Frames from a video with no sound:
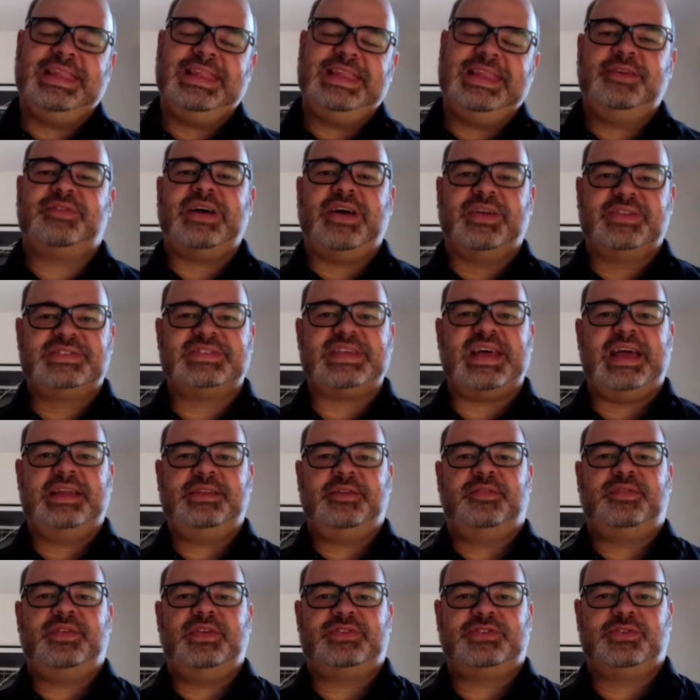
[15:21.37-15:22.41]
live outside
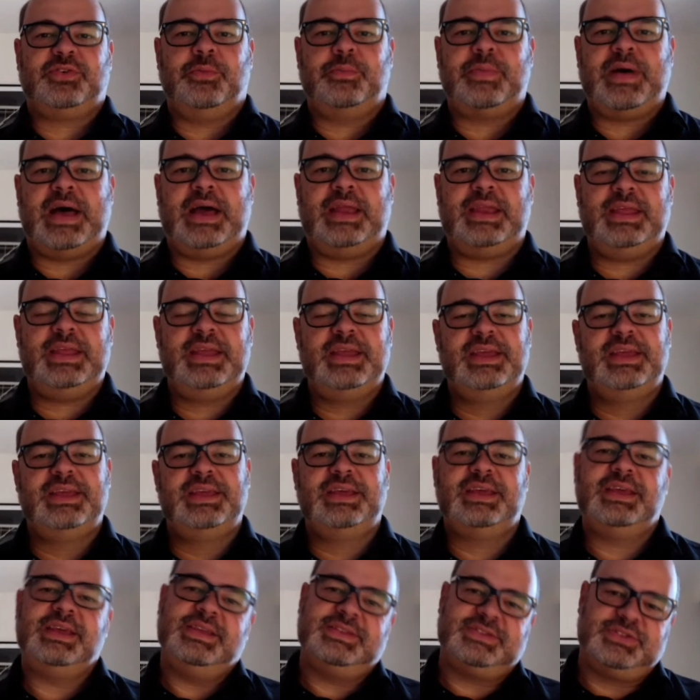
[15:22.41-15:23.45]
the physical body
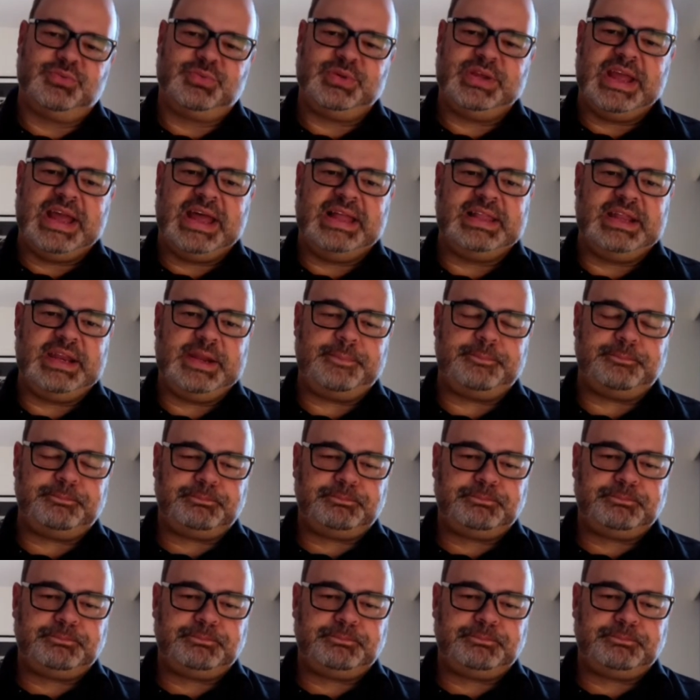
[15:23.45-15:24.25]
is a reality.